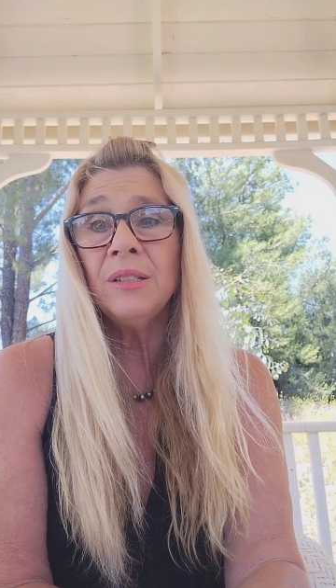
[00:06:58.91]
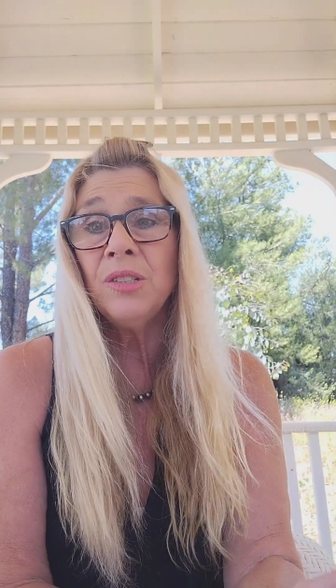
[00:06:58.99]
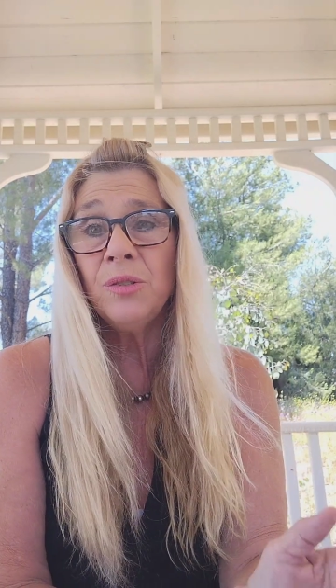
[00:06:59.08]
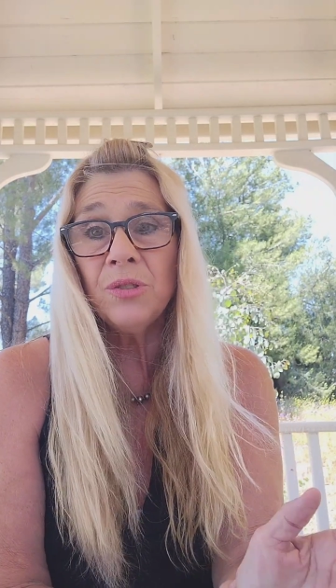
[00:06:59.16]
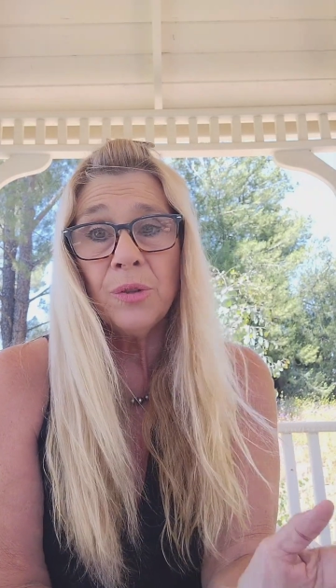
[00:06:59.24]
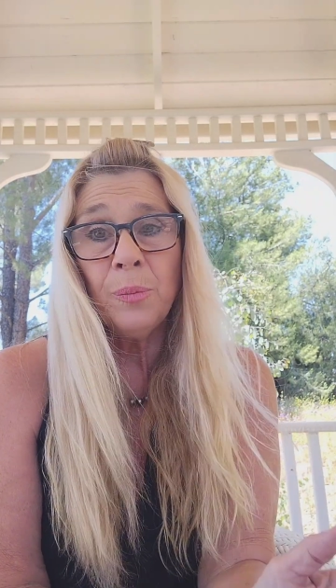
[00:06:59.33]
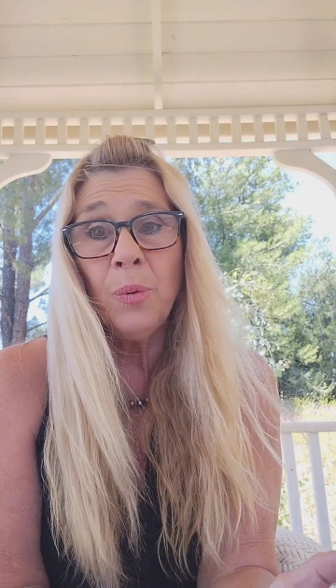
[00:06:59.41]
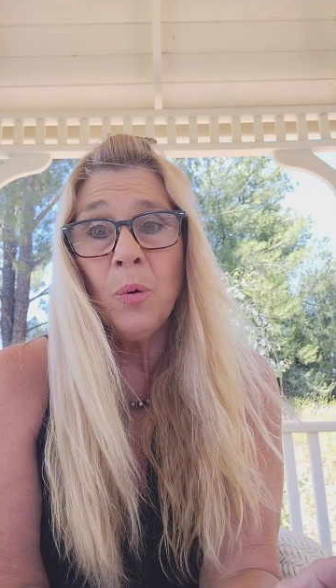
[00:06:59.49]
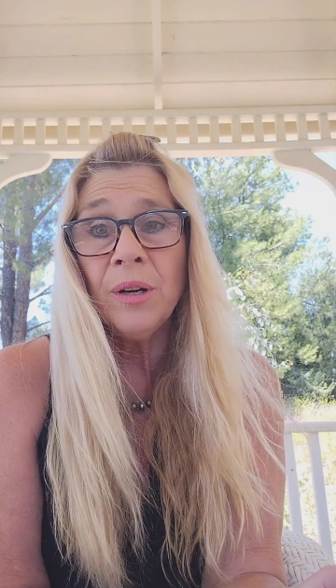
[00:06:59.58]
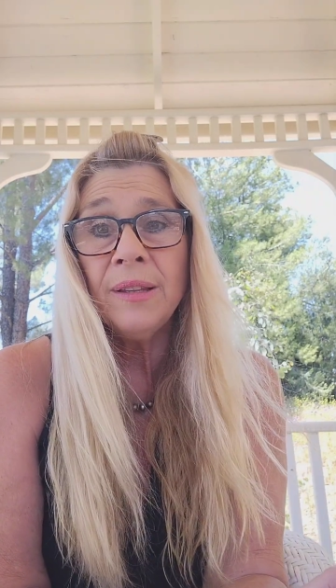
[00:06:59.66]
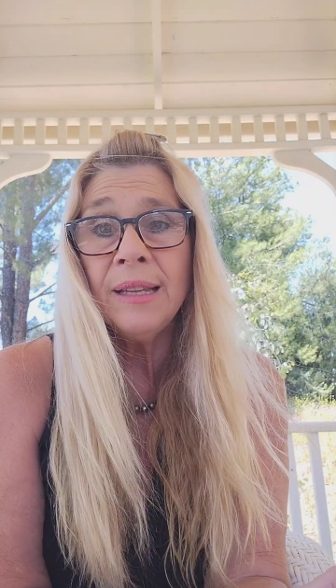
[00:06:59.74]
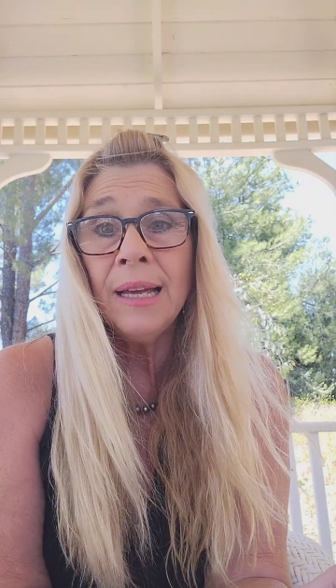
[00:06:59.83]
to
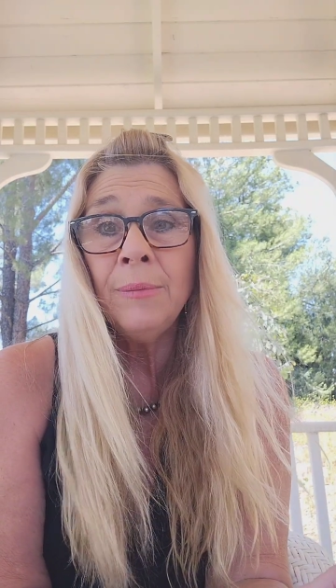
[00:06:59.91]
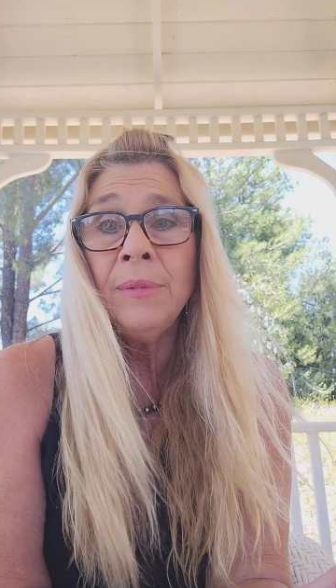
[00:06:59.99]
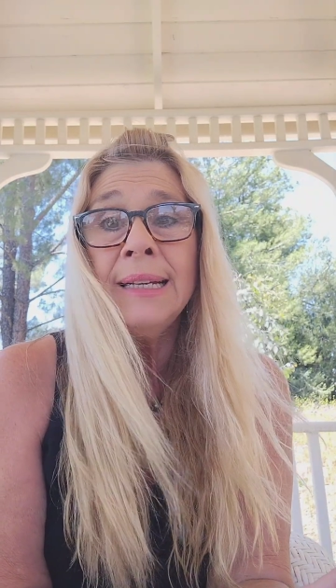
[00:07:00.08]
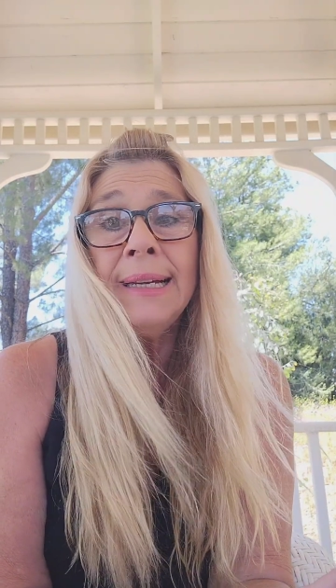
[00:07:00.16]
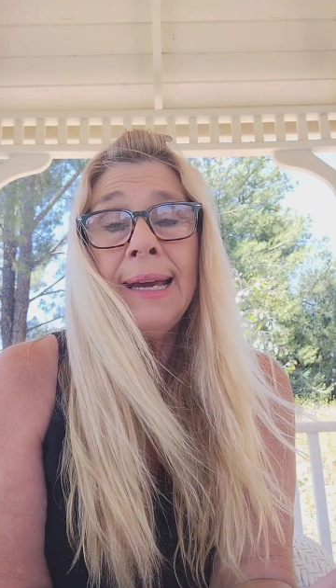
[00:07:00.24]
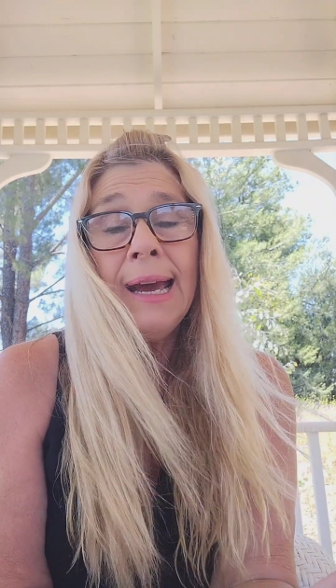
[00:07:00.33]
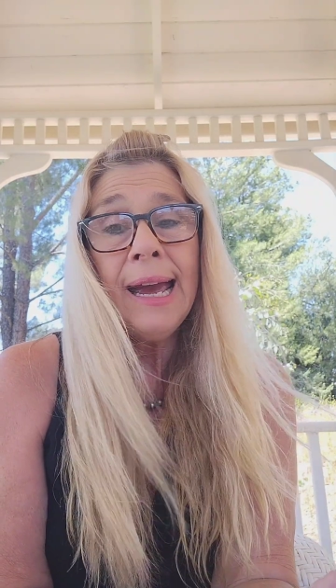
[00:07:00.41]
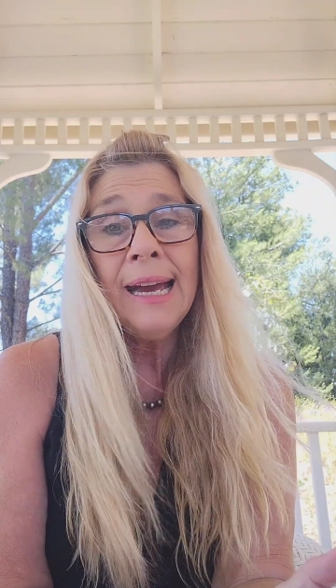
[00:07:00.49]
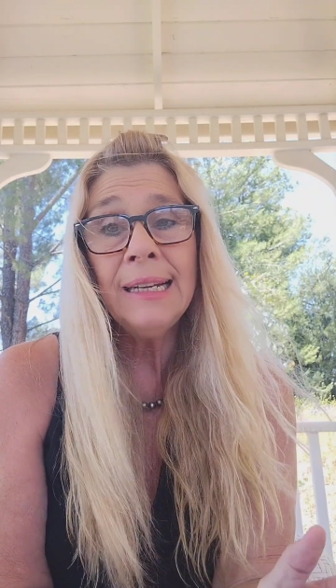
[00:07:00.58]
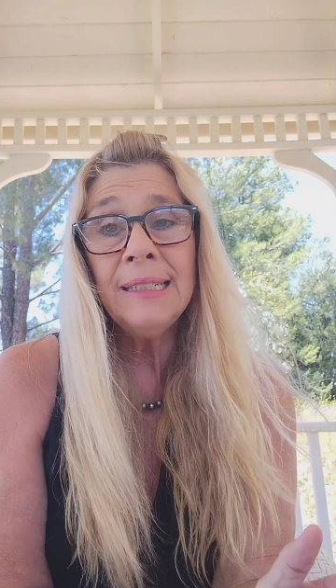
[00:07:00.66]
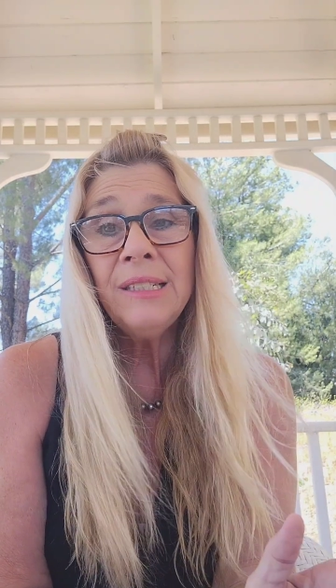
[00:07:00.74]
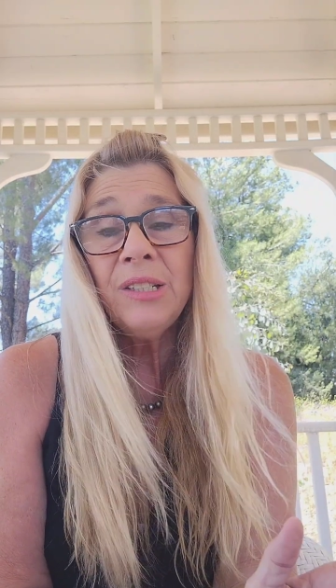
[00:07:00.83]
support them,
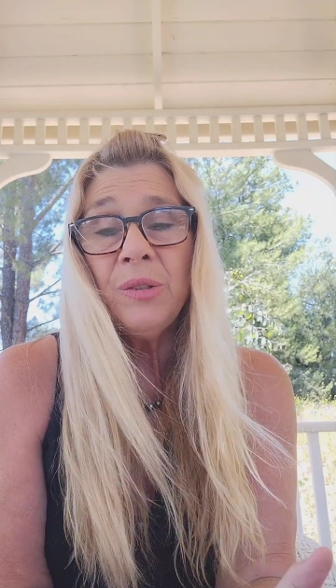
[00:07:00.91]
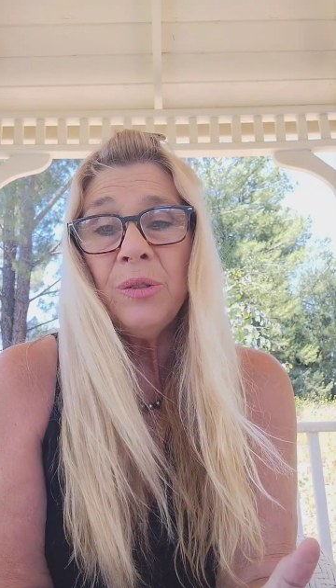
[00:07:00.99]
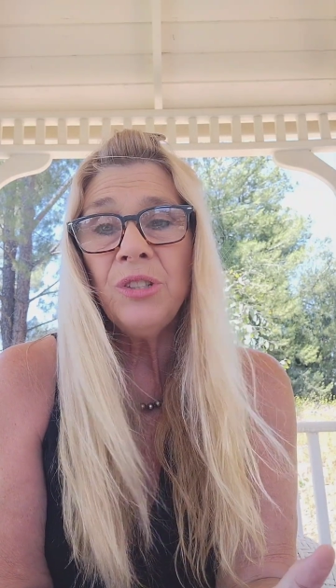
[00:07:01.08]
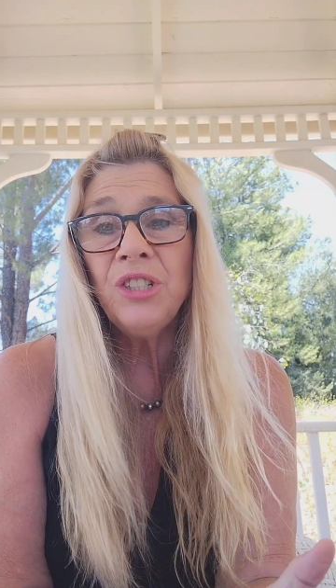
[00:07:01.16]
and to